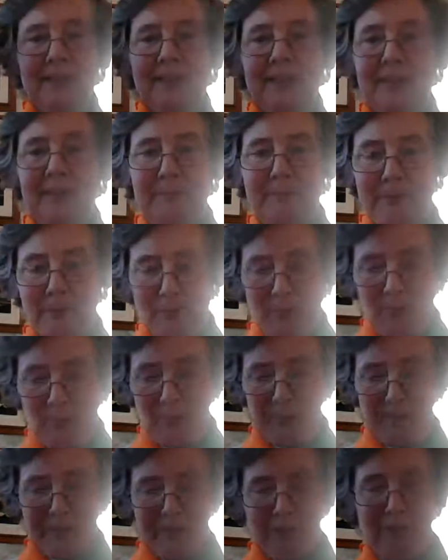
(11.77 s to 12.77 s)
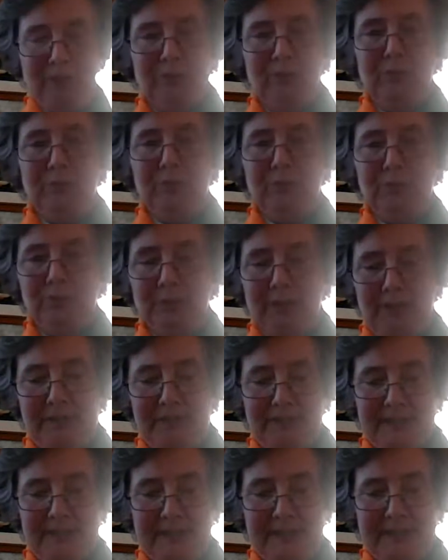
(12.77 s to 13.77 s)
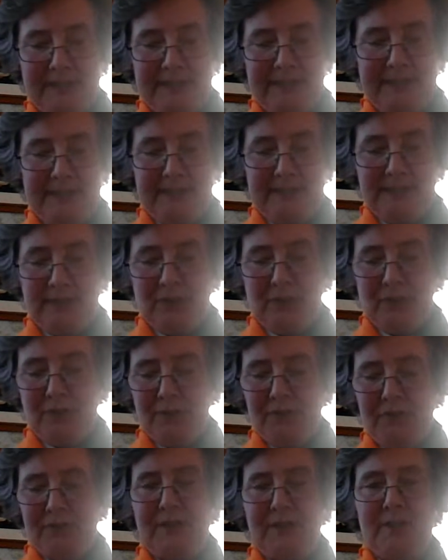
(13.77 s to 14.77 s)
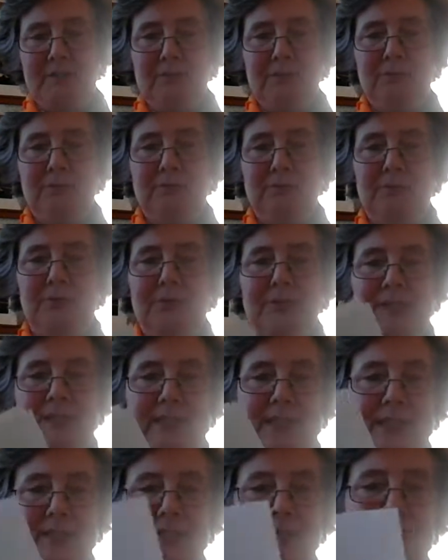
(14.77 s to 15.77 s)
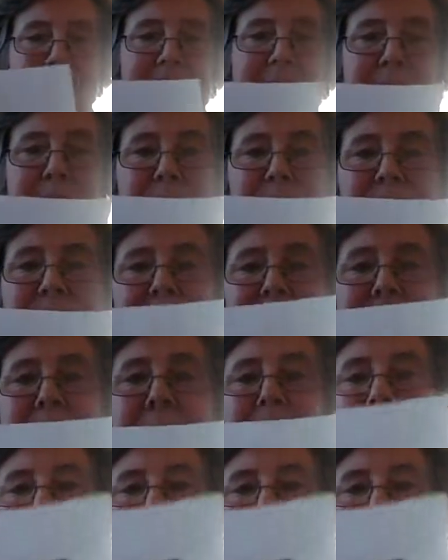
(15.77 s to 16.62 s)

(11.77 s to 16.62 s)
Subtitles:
Imagine we're in the hall. I've said gather logs and you're all standing around me.